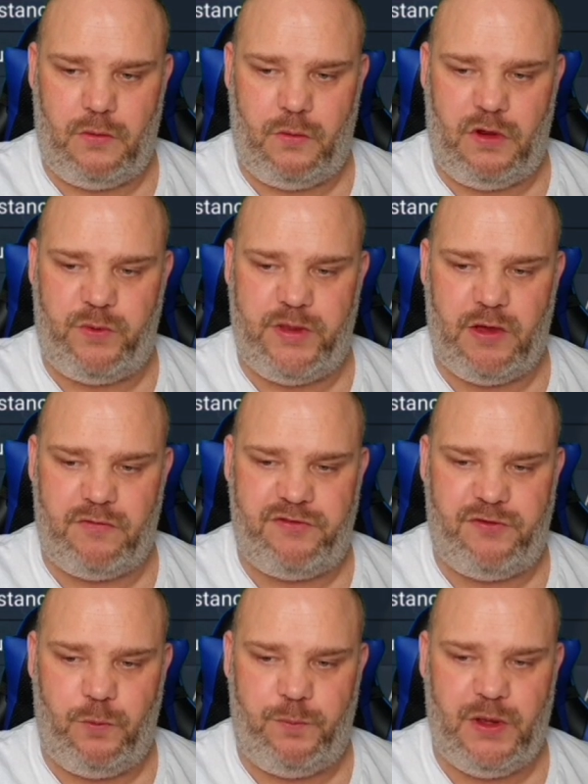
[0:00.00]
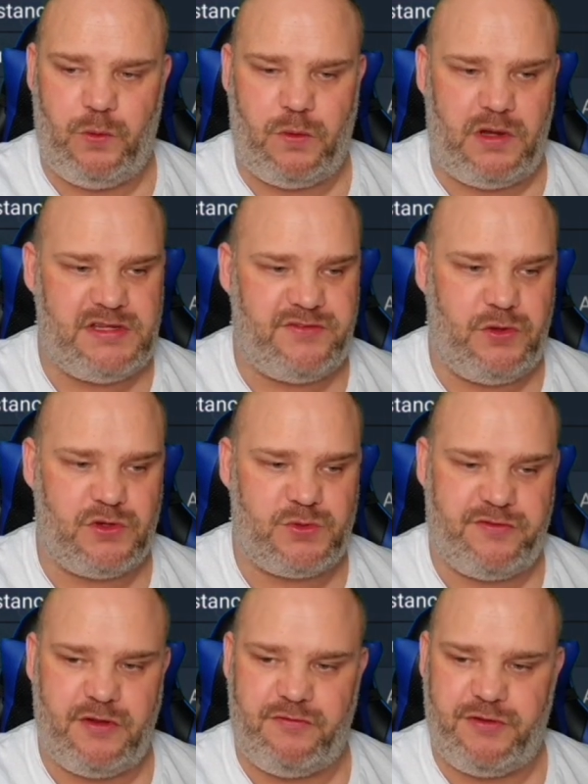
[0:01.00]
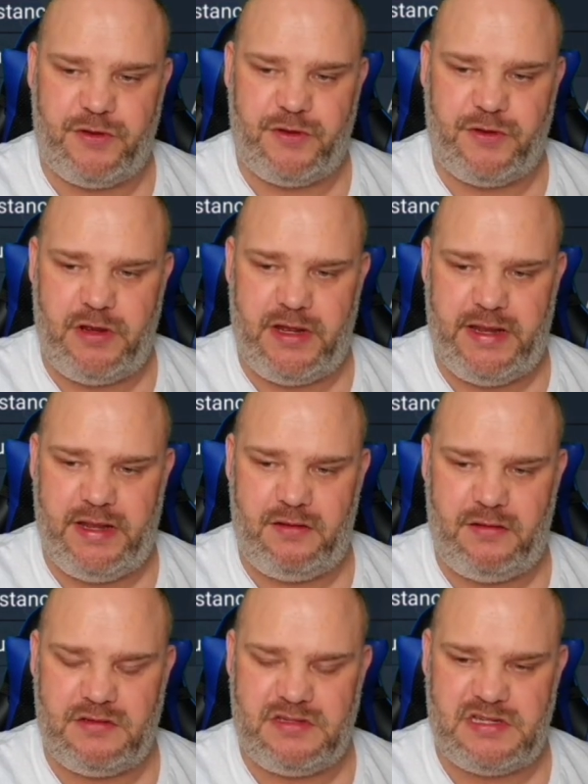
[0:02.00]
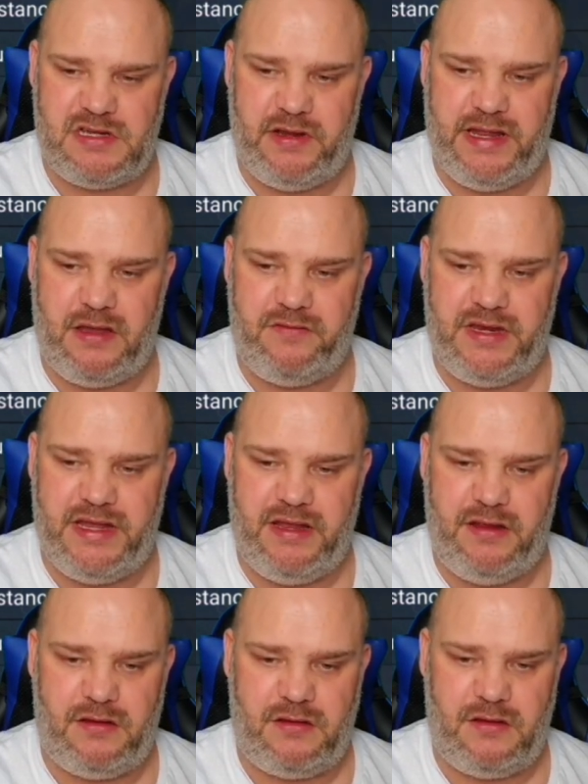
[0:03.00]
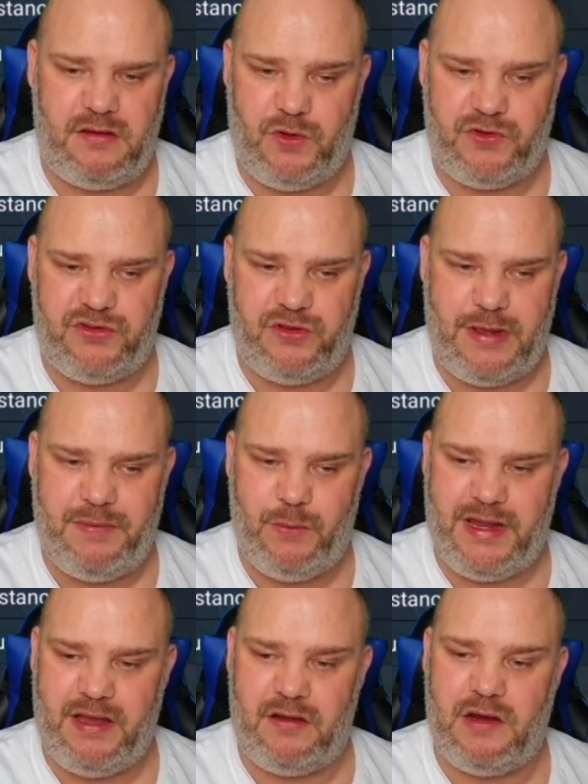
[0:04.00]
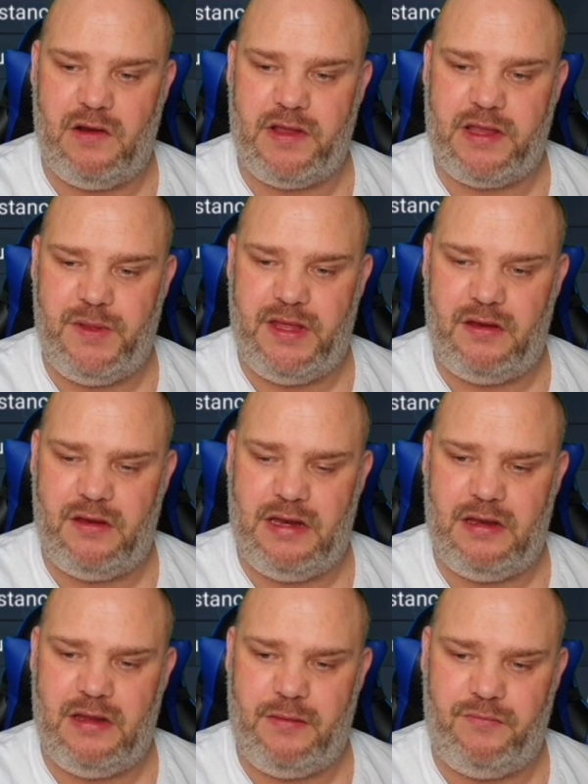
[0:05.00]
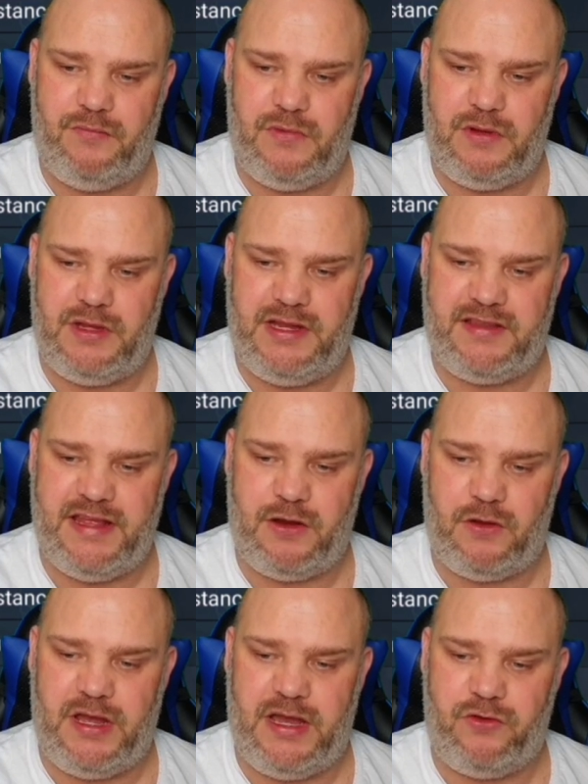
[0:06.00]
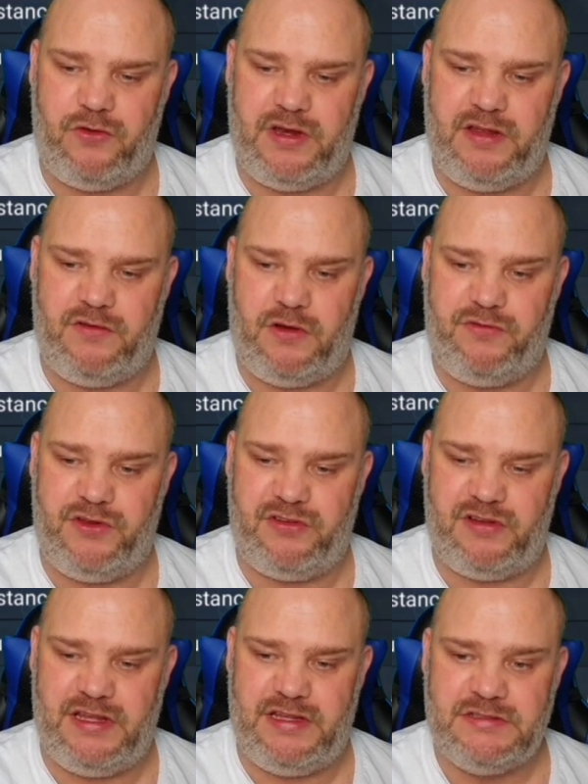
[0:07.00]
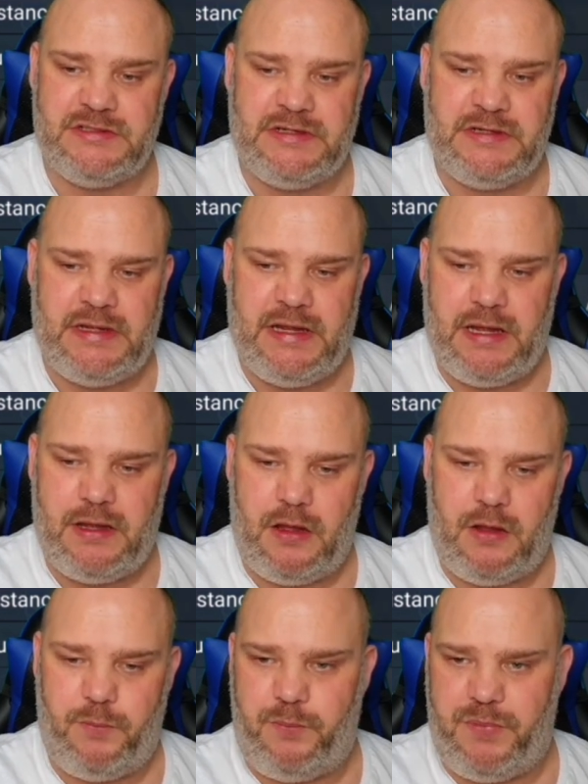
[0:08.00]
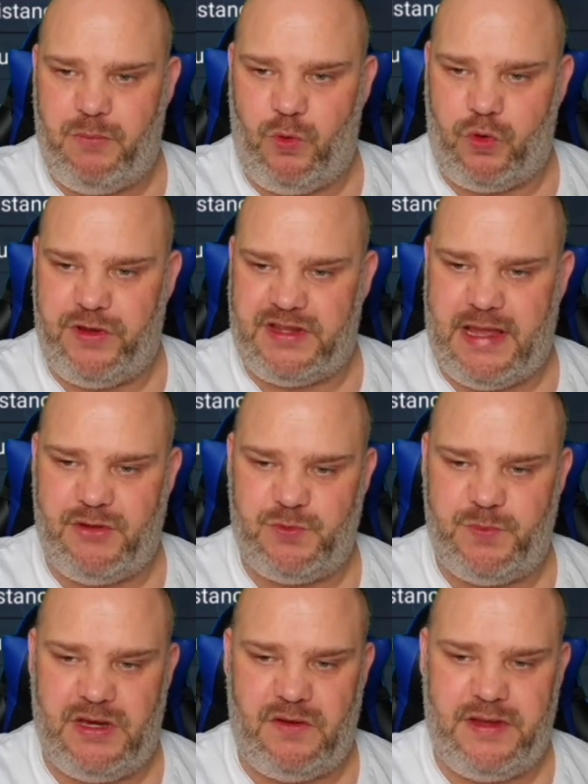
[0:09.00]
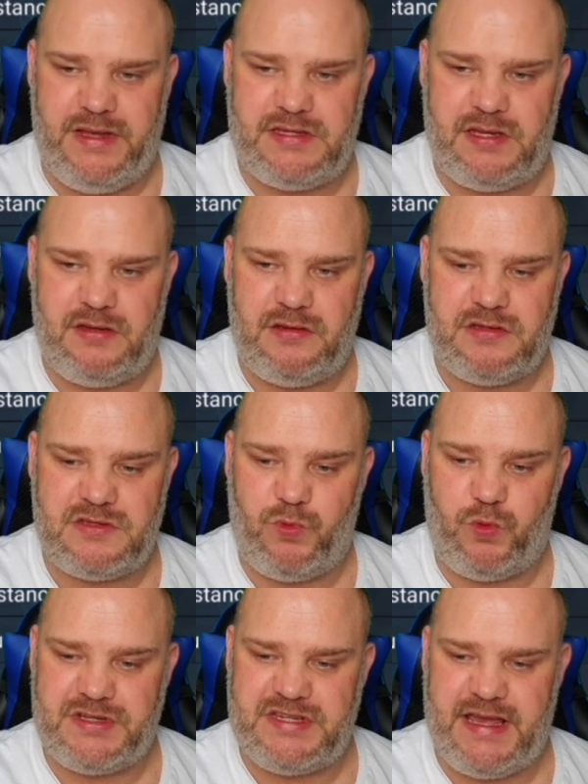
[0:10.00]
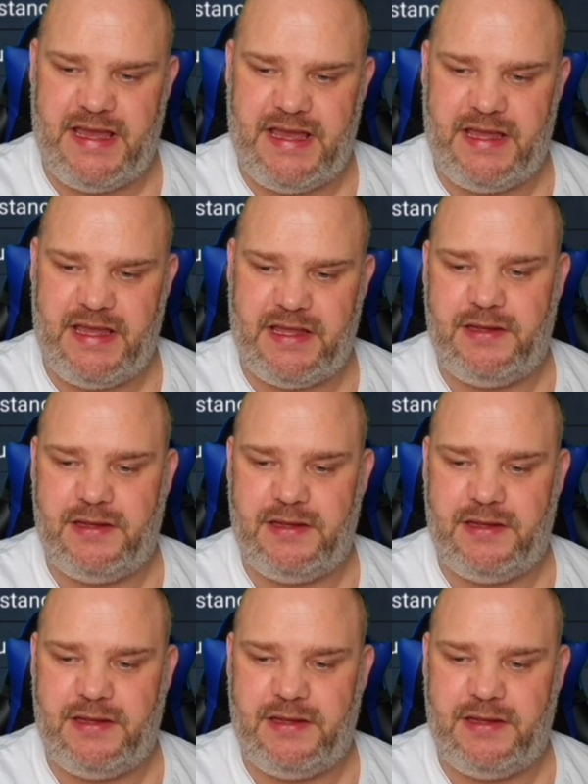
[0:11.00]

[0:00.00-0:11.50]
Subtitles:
what have we gone for build wise? Of course we've gone for crit rate, slightly over there. I'm not too happy with that. I'd like a bit dead on 100 obviously. A bit more crit damage would be nice, some more attack.